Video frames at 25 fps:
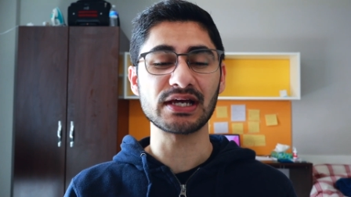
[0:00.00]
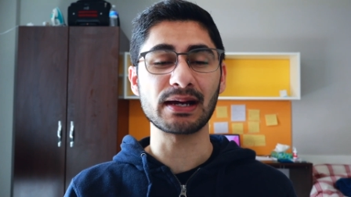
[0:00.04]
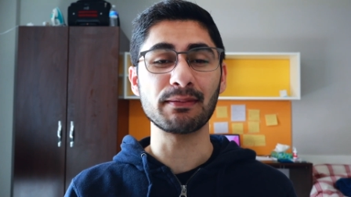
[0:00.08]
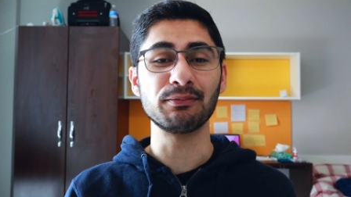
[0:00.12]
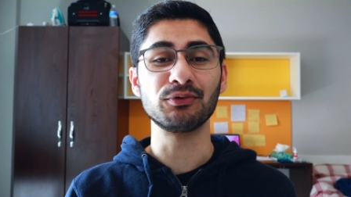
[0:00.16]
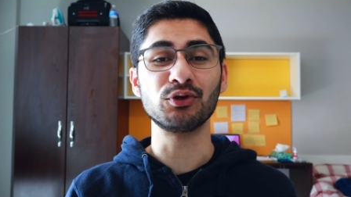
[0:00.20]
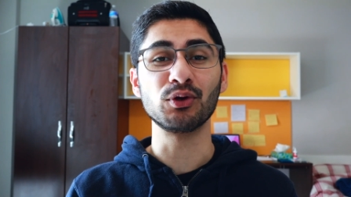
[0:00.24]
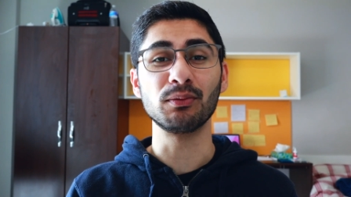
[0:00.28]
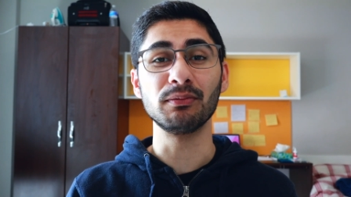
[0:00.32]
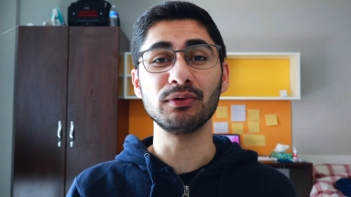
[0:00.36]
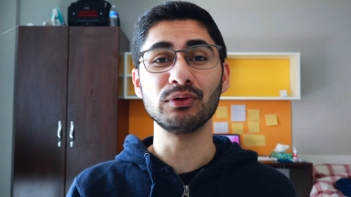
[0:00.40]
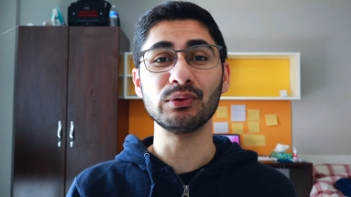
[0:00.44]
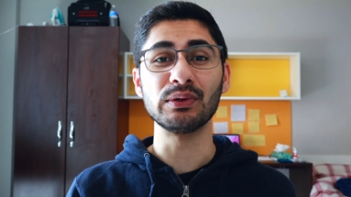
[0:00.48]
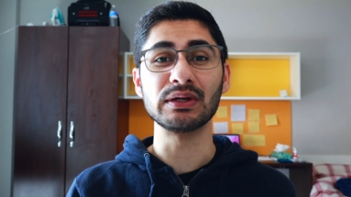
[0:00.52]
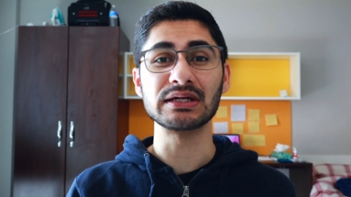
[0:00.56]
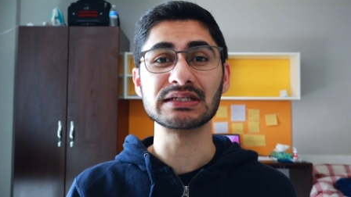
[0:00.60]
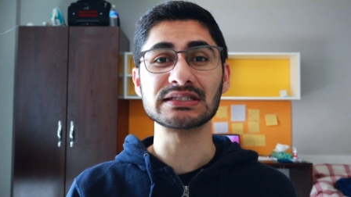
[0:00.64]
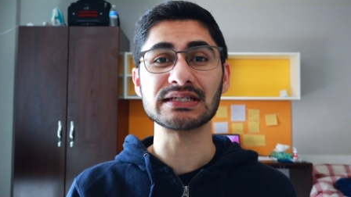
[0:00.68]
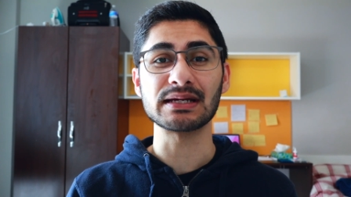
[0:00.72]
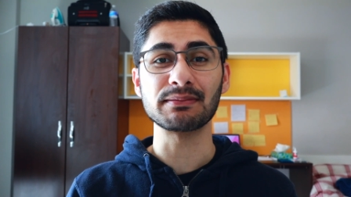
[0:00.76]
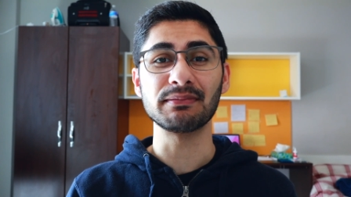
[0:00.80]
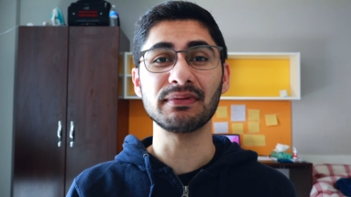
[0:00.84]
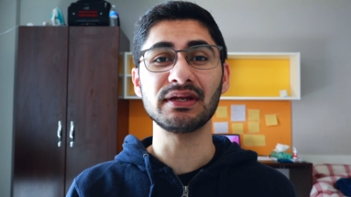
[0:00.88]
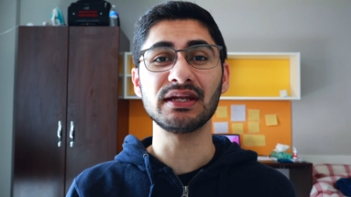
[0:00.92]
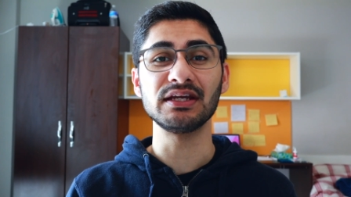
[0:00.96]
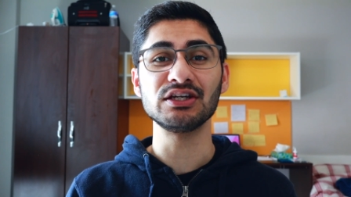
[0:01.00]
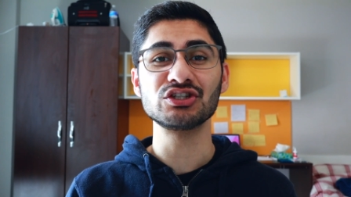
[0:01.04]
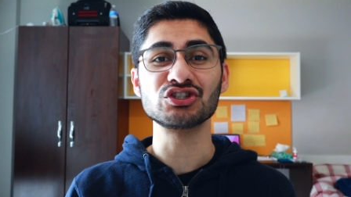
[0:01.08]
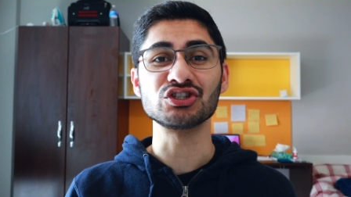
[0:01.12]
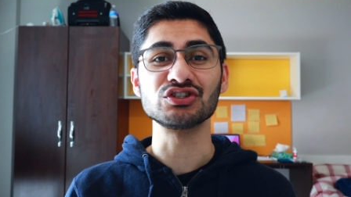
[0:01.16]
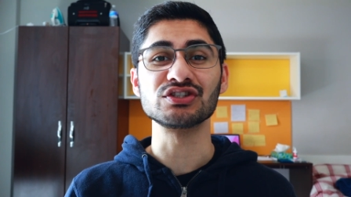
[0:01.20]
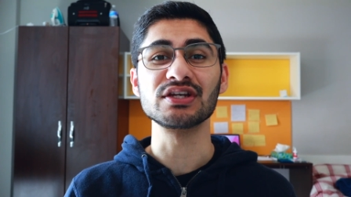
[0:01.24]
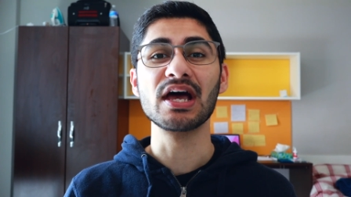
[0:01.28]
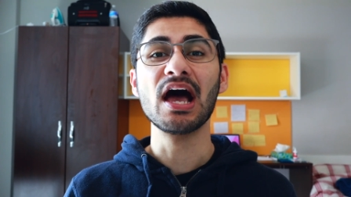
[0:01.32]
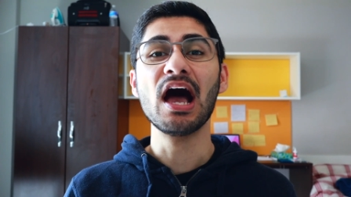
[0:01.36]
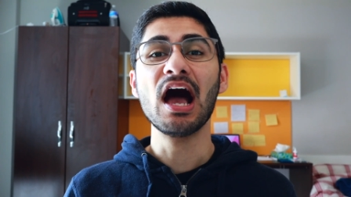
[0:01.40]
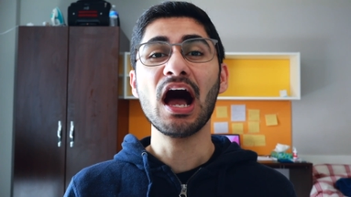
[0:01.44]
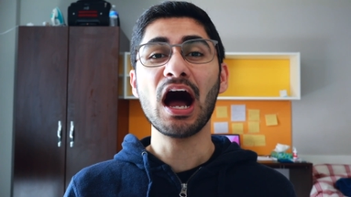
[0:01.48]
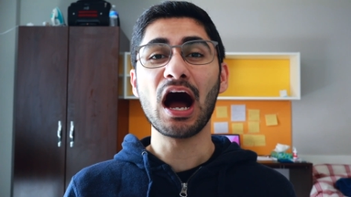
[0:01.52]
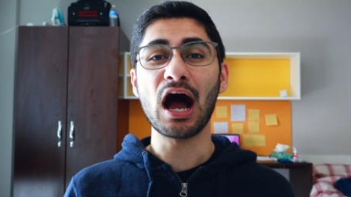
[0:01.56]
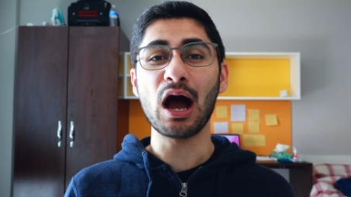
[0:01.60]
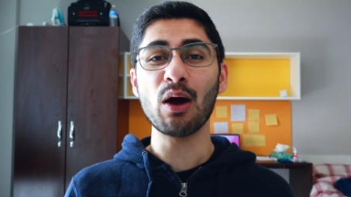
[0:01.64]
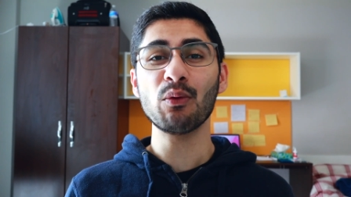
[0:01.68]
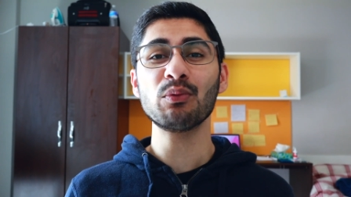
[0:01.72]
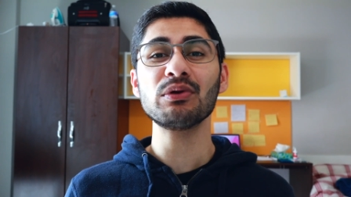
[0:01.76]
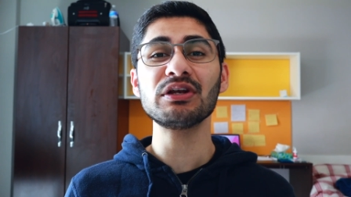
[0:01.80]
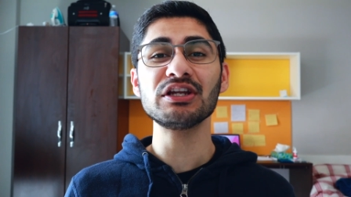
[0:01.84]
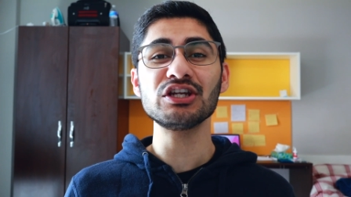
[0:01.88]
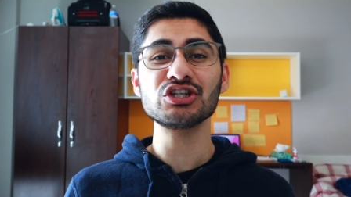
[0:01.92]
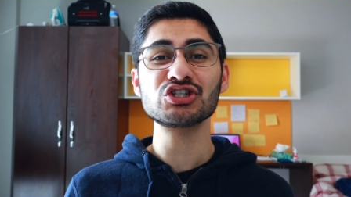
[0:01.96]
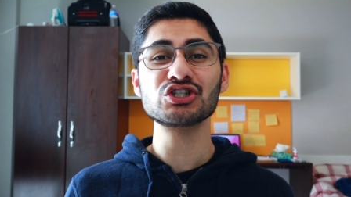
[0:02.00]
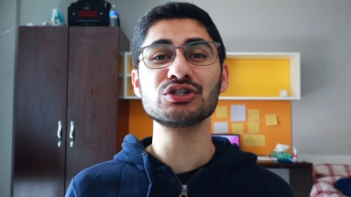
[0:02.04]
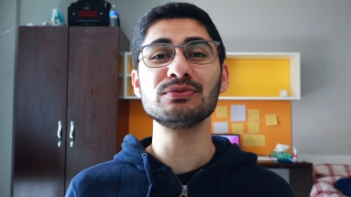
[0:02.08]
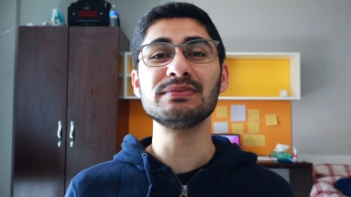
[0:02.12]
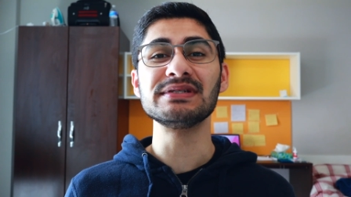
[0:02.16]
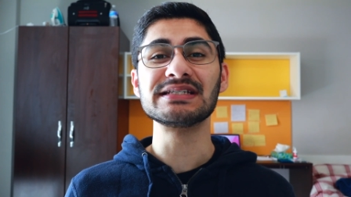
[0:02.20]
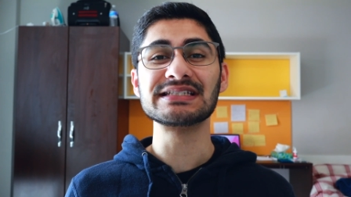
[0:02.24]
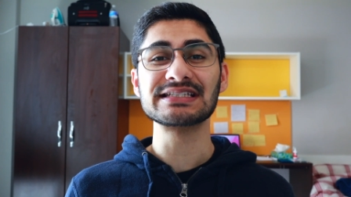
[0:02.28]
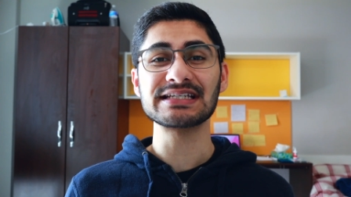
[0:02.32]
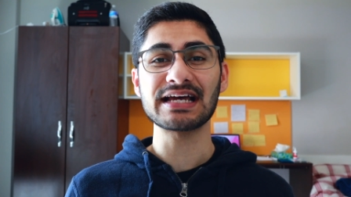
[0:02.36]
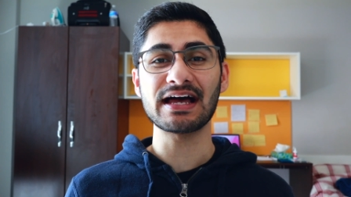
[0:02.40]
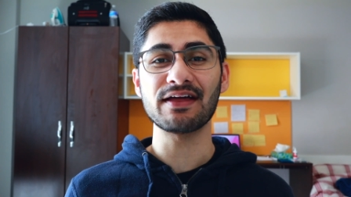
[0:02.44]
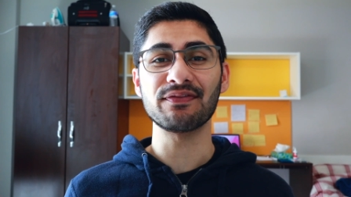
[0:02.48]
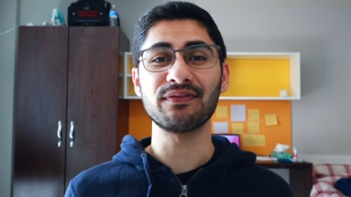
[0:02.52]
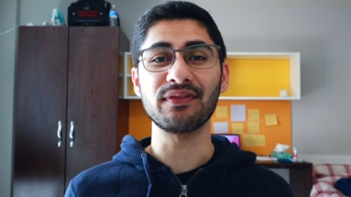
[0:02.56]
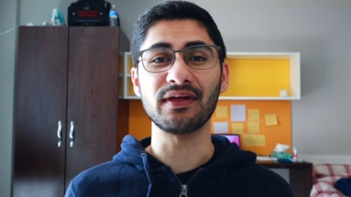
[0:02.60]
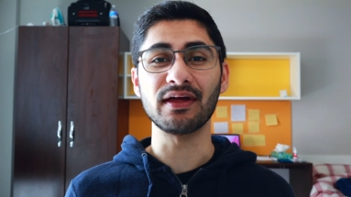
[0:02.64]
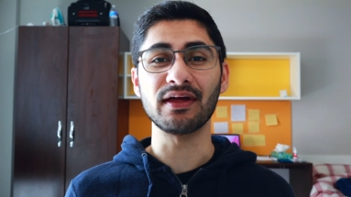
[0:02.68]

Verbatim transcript: abdominal examinations, I would literally be sat